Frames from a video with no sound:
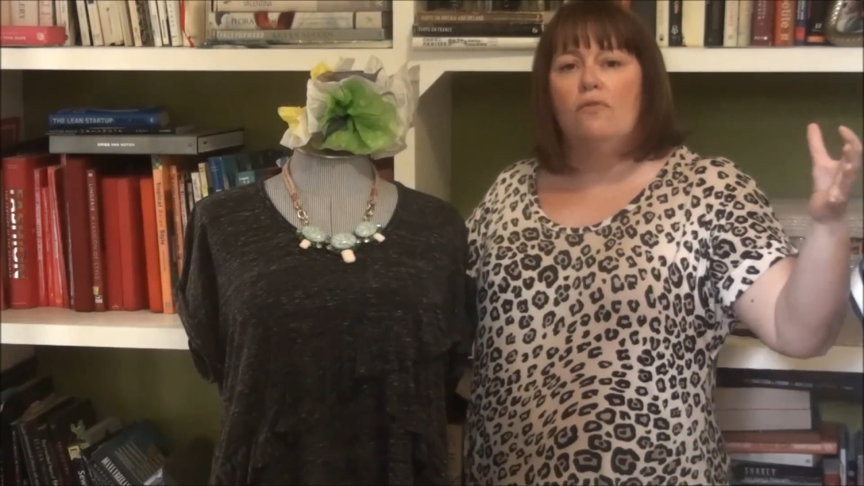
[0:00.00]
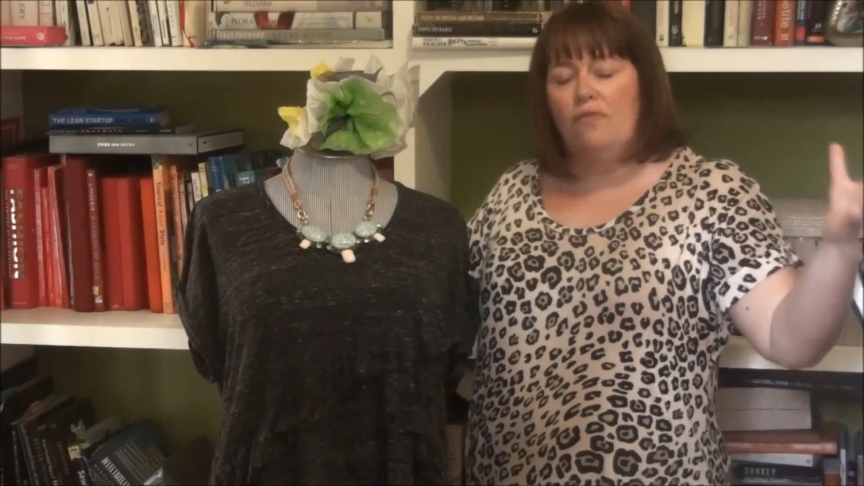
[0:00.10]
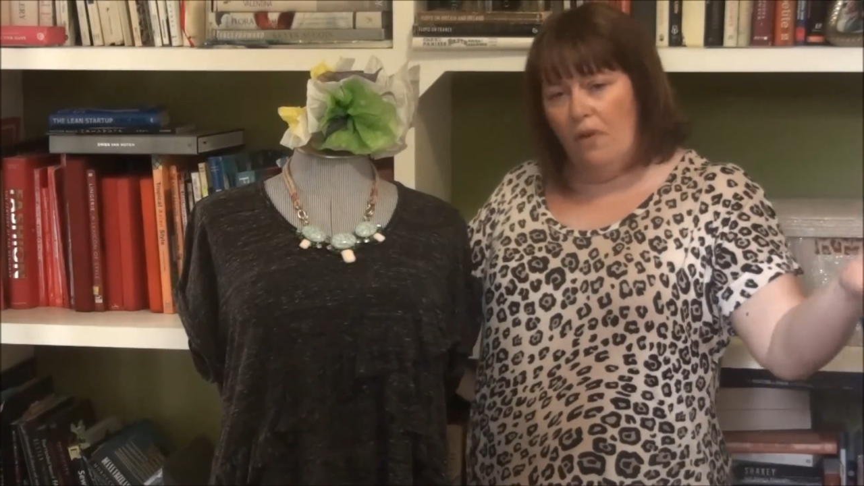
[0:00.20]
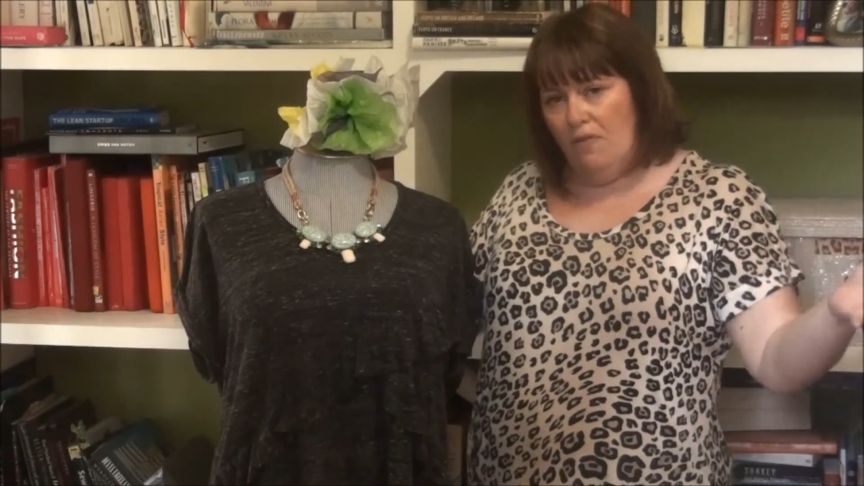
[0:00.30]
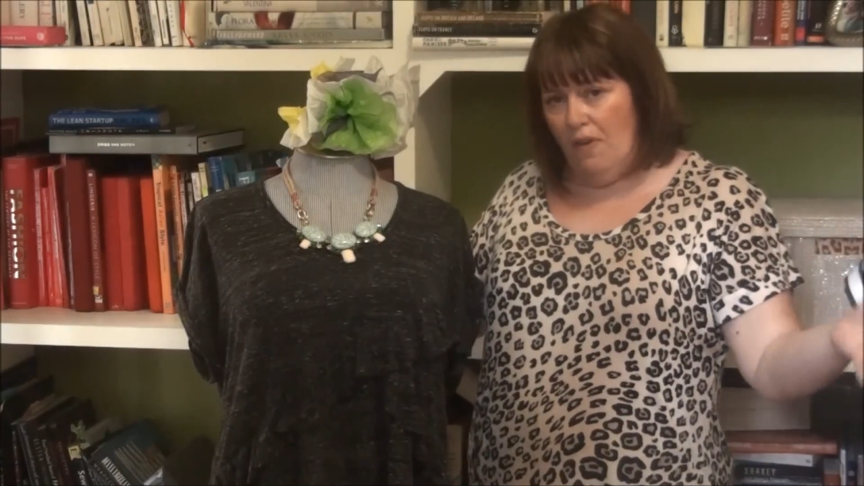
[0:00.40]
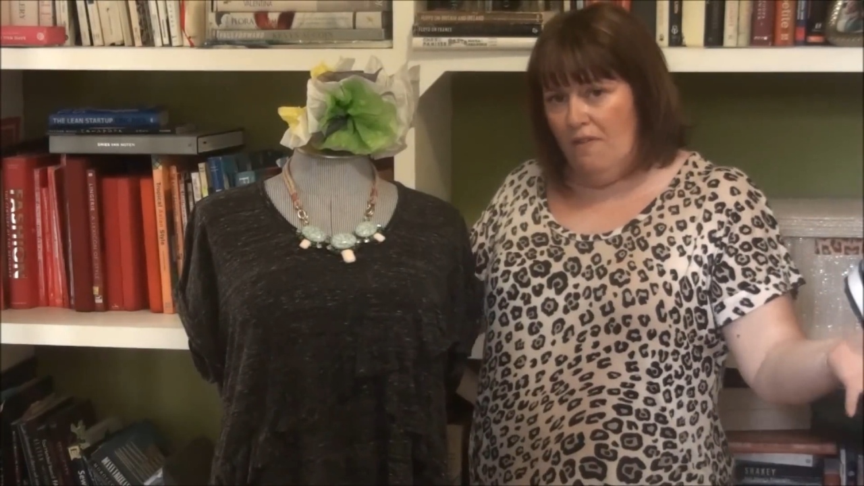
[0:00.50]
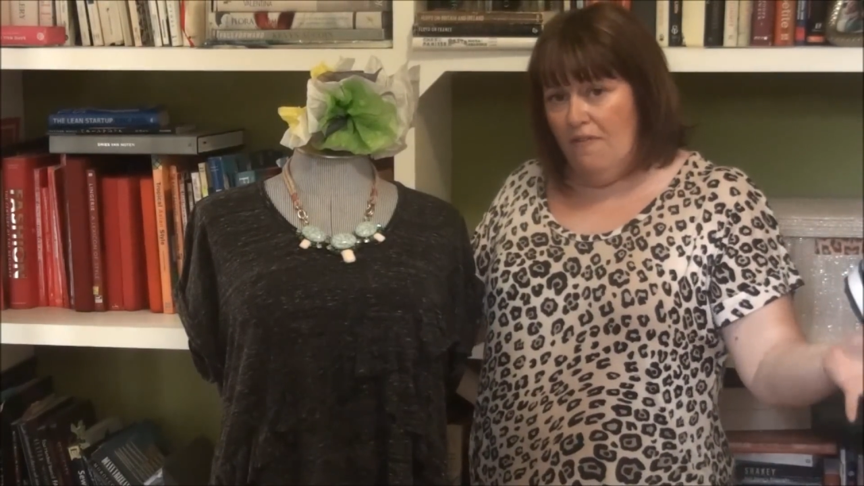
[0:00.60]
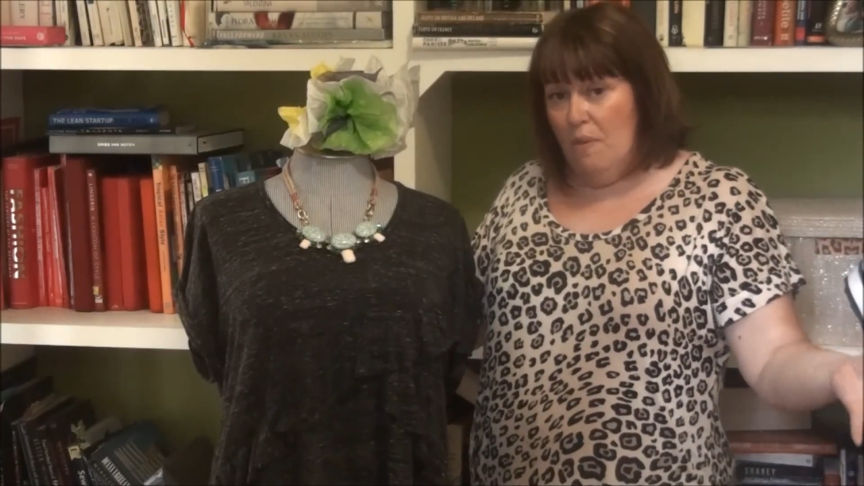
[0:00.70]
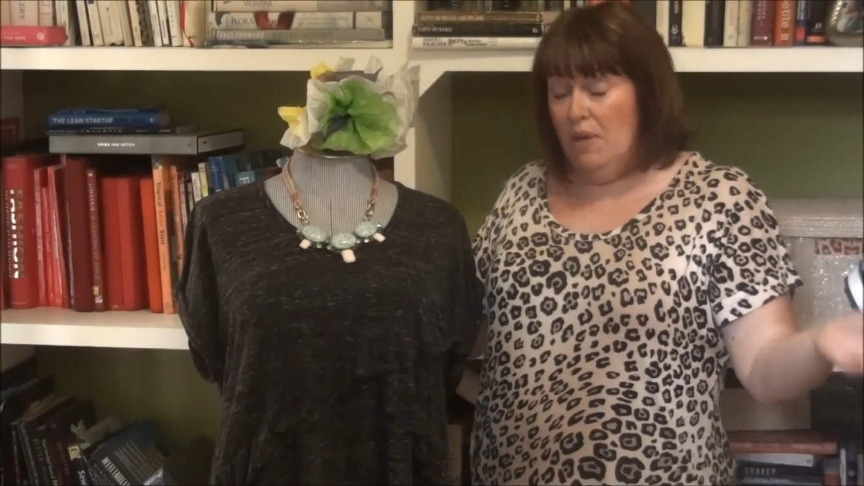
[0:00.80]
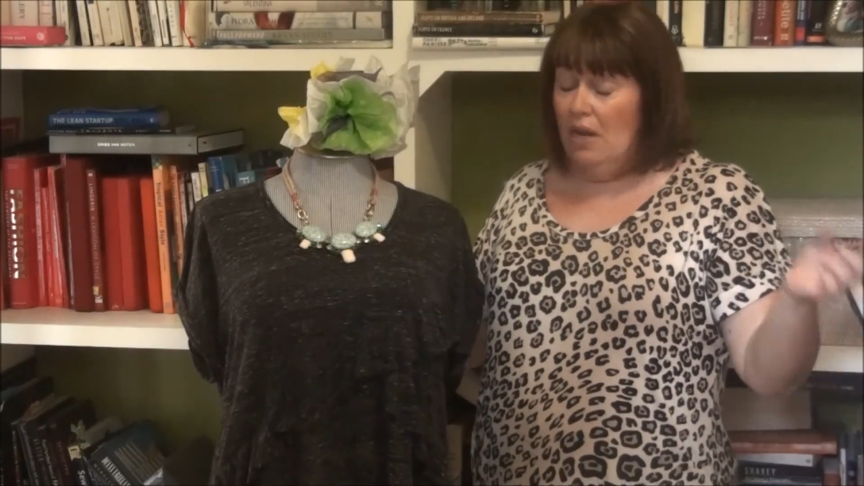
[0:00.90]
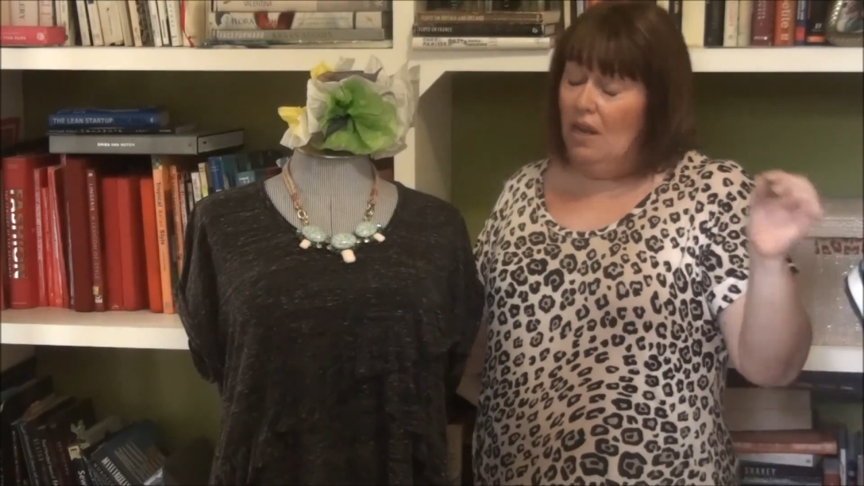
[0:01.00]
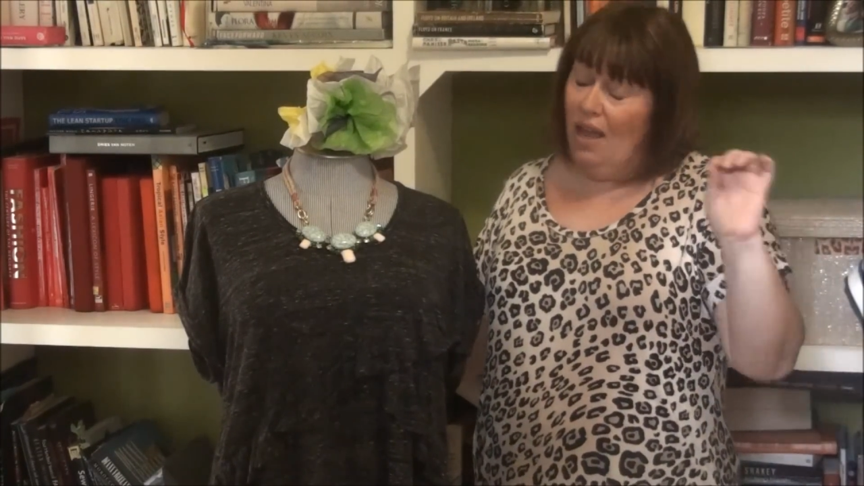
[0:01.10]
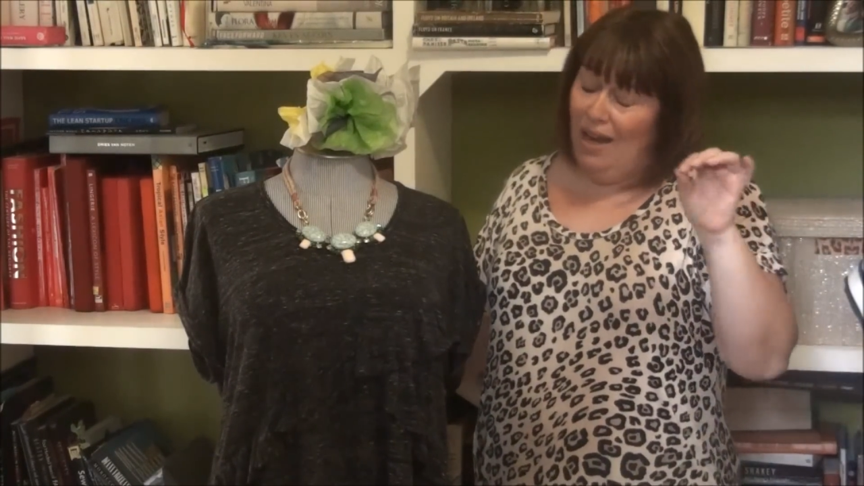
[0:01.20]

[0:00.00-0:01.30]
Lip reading: very, very feminine,